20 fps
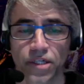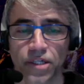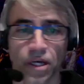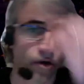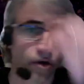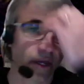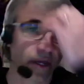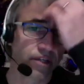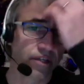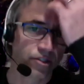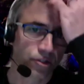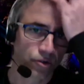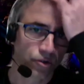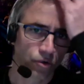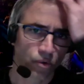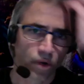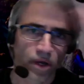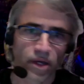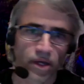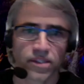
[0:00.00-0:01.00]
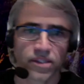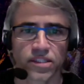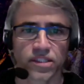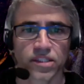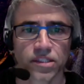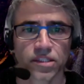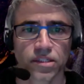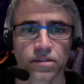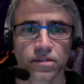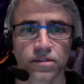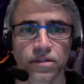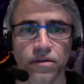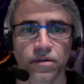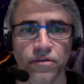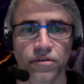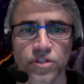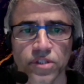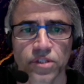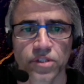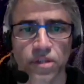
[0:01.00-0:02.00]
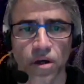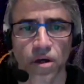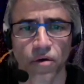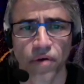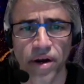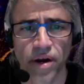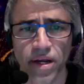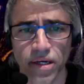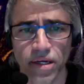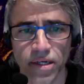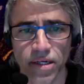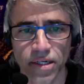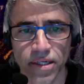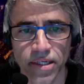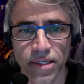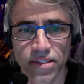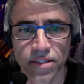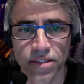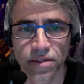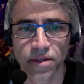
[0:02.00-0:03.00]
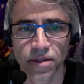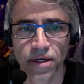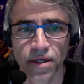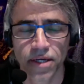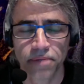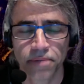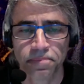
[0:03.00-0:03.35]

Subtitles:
Okay. So as there is already an answer there